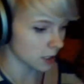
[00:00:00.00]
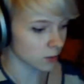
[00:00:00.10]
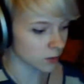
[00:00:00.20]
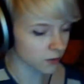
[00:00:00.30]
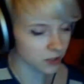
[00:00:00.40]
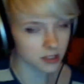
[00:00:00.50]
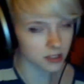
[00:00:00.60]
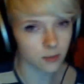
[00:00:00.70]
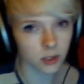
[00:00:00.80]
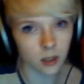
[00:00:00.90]
want to finish
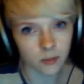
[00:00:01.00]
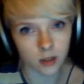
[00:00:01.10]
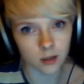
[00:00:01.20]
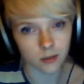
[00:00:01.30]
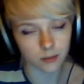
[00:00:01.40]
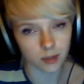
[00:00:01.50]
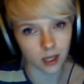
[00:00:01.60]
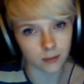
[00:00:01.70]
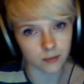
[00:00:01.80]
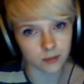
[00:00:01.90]
the Penumbra
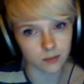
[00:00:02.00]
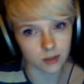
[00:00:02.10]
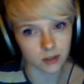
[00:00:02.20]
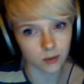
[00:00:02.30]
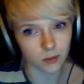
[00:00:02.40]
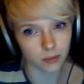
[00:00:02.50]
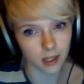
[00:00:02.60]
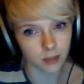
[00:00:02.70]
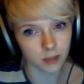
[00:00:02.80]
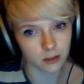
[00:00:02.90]
games, because I want to play
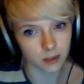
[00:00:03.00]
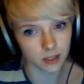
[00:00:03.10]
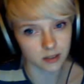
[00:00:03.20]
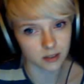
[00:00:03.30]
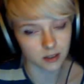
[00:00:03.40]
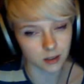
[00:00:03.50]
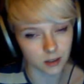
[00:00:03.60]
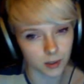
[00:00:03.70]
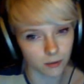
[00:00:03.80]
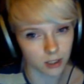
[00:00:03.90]
Amnesia basically, and I'm
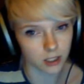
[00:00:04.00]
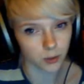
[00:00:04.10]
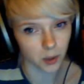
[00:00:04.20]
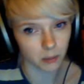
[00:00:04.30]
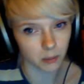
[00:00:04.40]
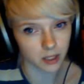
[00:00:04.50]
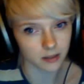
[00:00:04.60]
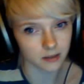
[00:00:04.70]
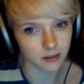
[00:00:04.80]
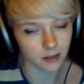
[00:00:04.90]
in a really annoying
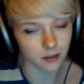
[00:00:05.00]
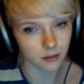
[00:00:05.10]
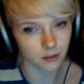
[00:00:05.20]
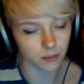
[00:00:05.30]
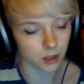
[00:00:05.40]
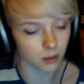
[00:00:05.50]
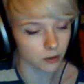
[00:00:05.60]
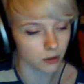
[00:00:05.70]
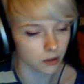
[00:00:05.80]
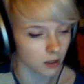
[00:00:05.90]
place in
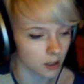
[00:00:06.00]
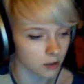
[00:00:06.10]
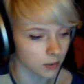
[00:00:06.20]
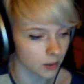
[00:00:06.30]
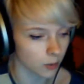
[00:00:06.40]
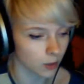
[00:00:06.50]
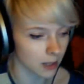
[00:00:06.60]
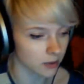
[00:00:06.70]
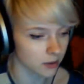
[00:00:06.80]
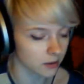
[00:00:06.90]
Penumbra. I can't remember where,
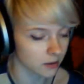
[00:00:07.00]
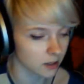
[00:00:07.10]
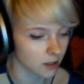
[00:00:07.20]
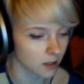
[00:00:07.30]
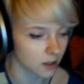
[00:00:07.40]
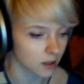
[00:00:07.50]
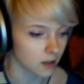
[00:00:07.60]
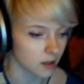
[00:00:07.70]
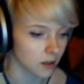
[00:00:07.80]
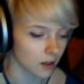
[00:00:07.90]
but
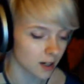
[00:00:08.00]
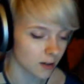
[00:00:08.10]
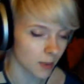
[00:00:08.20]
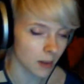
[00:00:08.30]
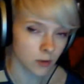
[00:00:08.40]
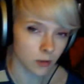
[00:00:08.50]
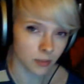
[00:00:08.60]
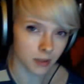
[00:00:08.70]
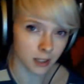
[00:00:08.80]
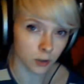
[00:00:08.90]
I remember it
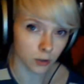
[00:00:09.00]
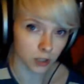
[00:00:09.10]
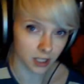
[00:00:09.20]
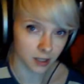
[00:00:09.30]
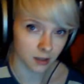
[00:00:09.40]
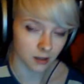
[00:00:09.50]
being annoying,